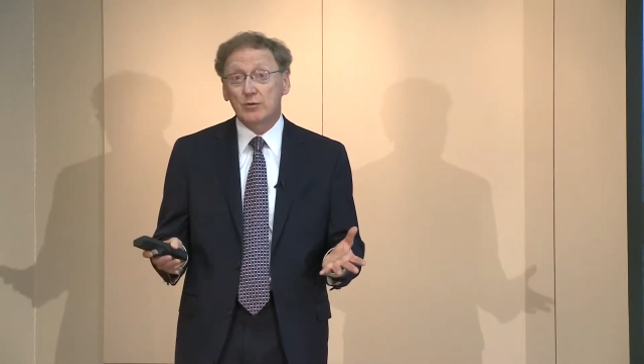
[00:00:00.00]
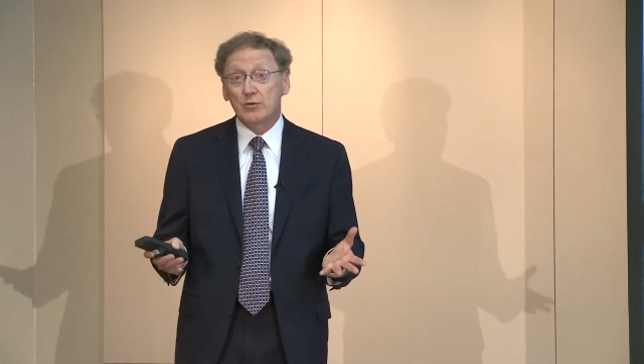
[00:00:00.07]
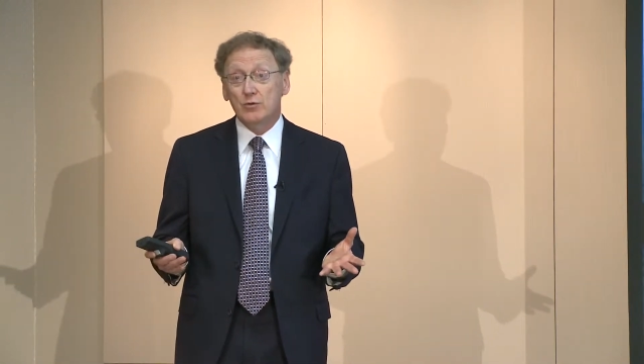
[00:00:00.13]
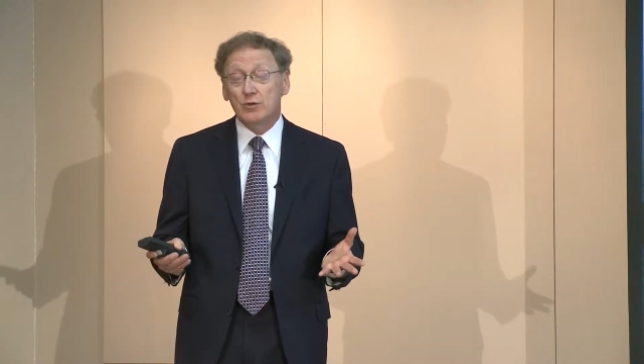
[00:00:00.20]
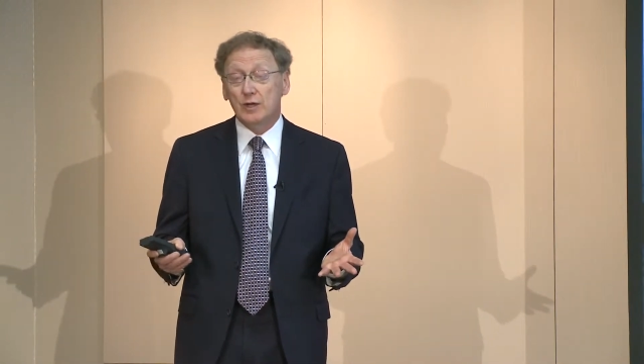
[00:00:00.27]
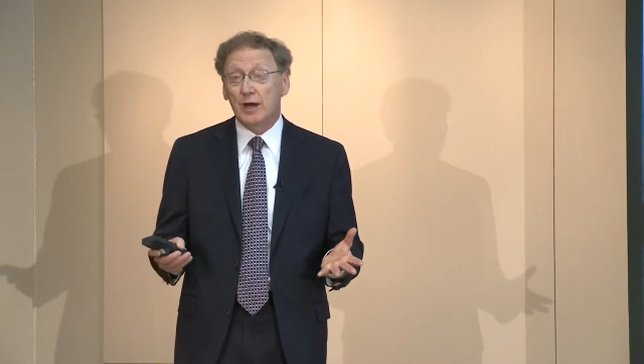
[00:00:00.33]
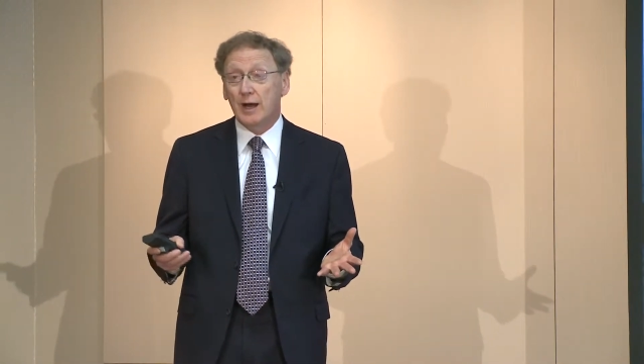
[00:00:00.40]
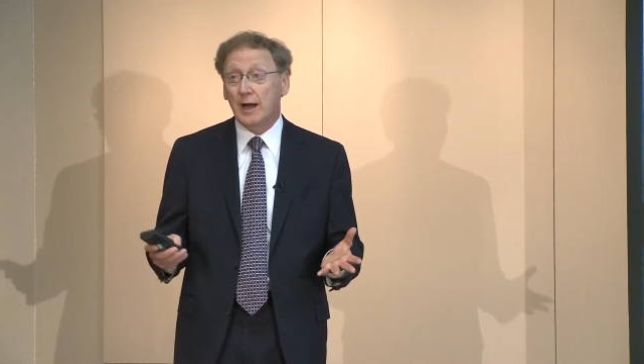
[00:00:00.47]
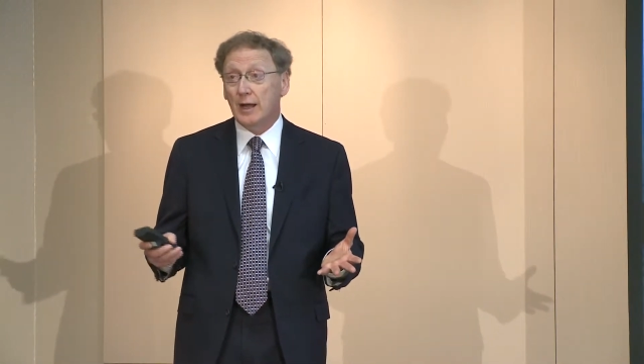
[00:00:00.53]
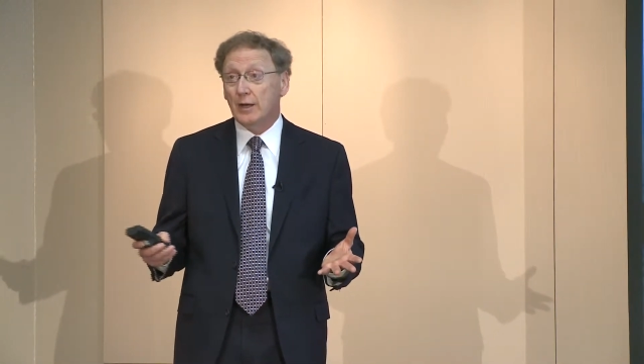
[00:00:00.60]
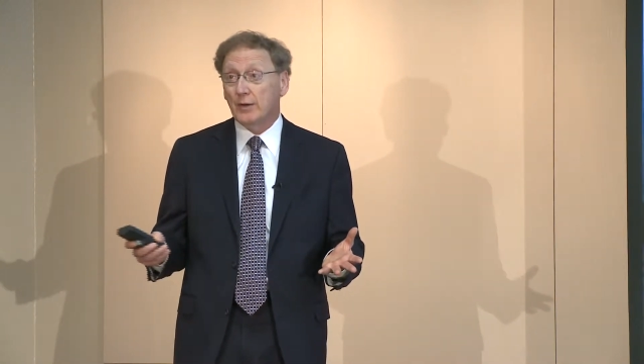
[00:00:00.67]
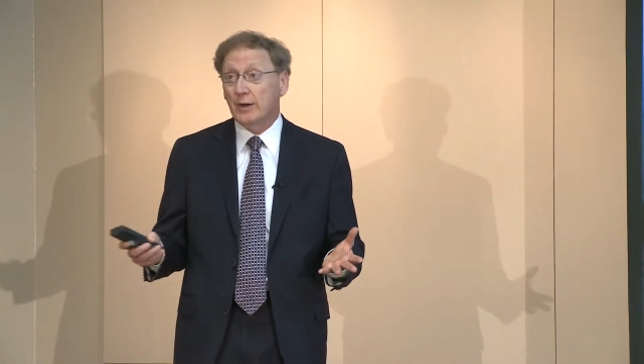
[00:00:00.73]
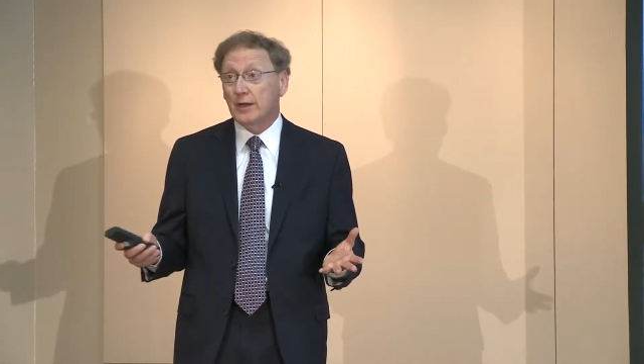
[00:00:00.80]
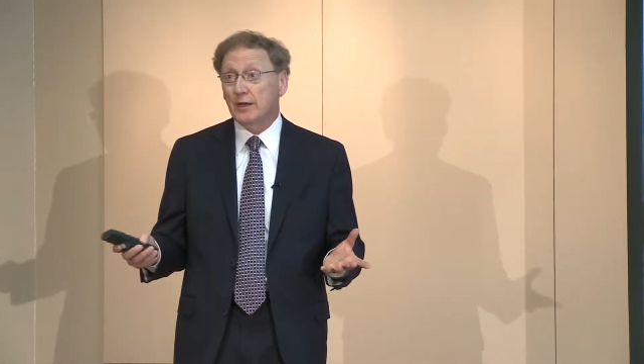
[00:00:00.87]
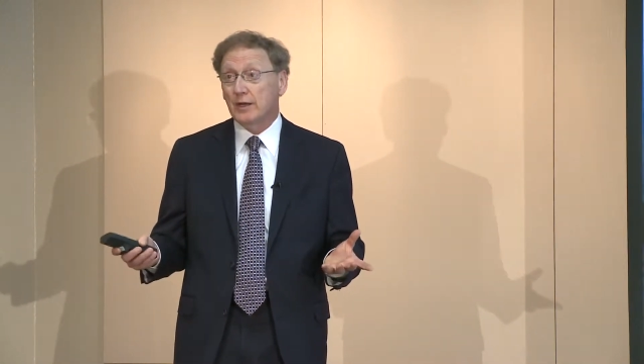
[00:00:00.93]
who the
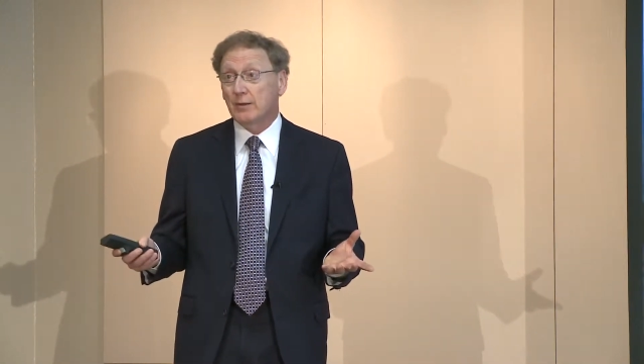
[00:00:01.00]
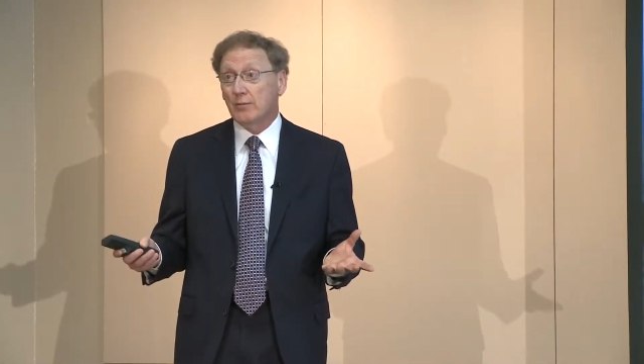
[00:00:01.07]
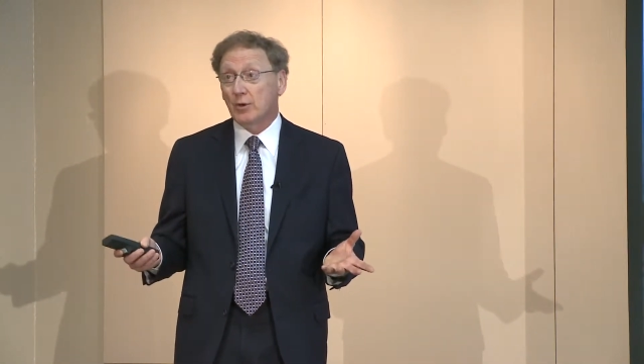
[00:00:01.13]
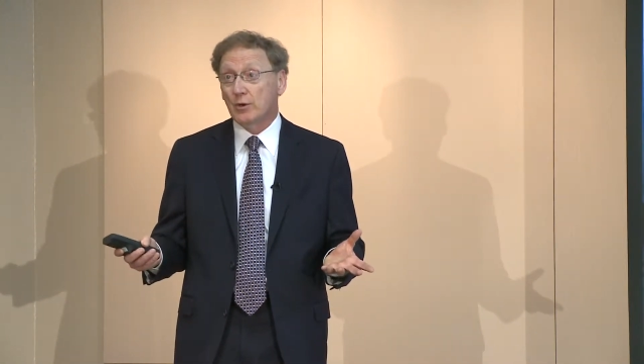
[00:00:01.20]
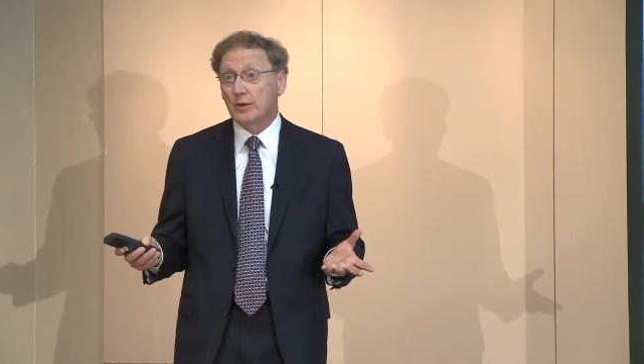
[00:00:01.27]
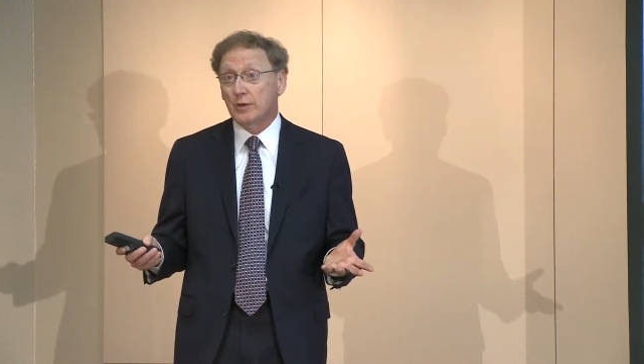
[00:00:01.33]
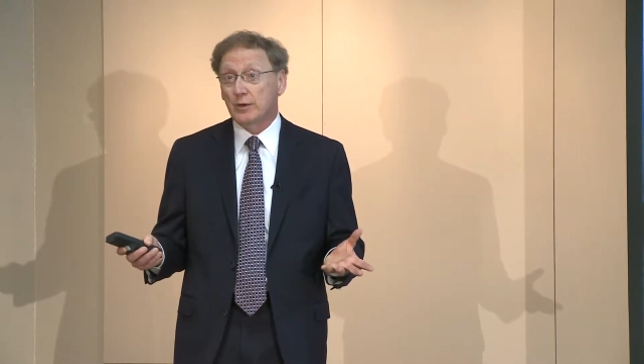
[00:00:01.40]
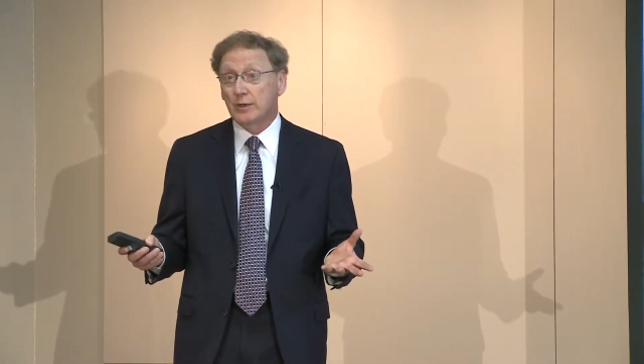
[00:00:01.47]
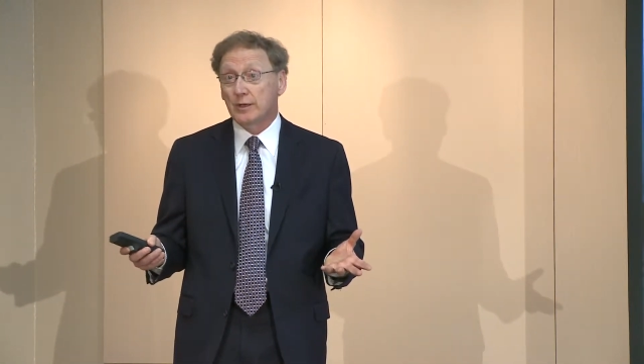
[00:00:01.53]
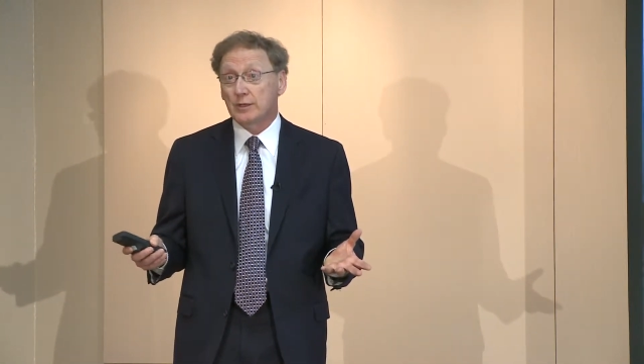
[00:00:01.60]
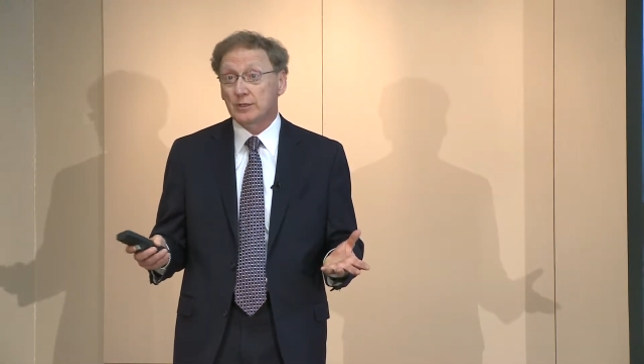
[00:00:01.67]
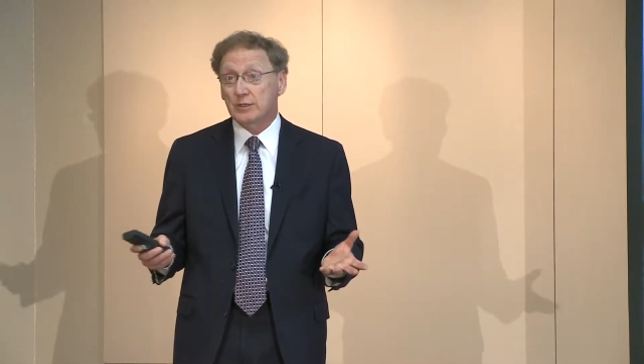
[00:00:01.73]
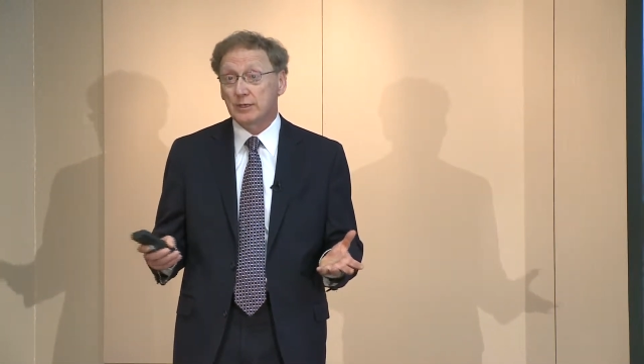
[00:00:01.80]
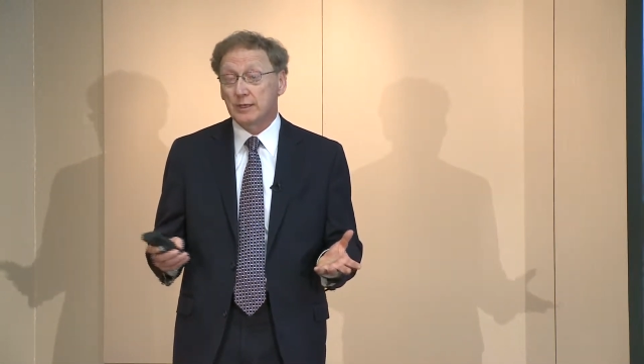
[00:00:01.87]
higher income earner is